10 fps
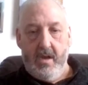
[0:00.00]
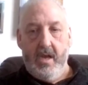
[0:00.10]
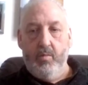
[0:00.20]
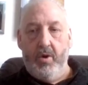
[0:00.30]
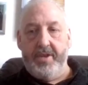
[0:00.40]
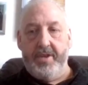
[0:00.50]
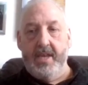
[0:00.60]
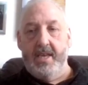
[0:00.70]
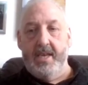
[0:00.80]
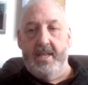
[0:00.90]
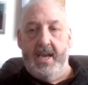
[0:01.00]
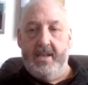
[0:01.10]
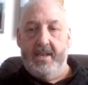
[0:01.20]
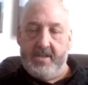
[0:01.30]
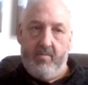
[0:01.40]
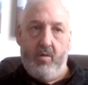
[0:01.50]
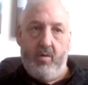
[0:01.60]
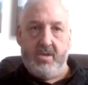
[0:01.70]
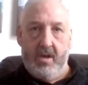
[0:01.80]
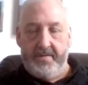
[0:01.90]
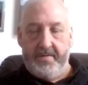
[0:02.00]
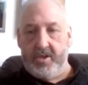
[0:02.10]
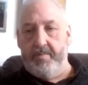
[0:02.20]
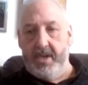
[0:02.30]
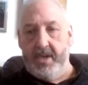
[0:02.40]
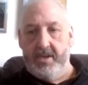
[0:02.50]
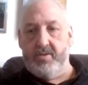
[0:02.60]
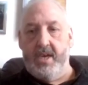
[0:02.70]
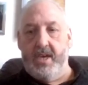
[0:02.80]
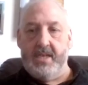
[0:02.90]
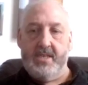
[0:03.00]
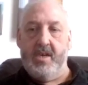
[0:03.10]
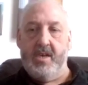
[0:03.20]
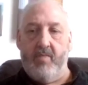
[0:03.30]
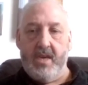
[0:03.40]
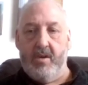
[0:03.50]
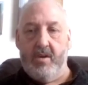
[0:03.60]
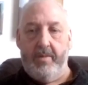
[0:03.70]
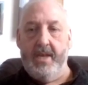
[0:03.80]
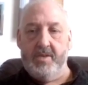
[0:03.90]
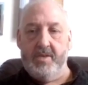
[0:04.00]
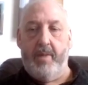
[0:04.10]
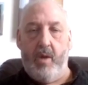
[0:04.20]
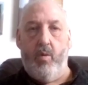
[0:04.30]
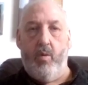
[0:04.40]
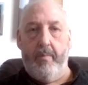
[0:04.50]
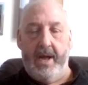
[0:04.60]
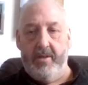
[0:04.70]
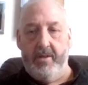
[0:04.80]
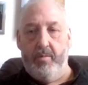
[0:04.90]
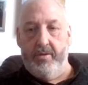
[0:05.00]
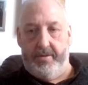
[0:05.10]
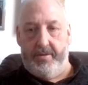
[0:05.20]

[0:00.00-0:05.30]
What they did then is they wrote it off, stopped the interest, and said, right, you can pay this back £1 a month.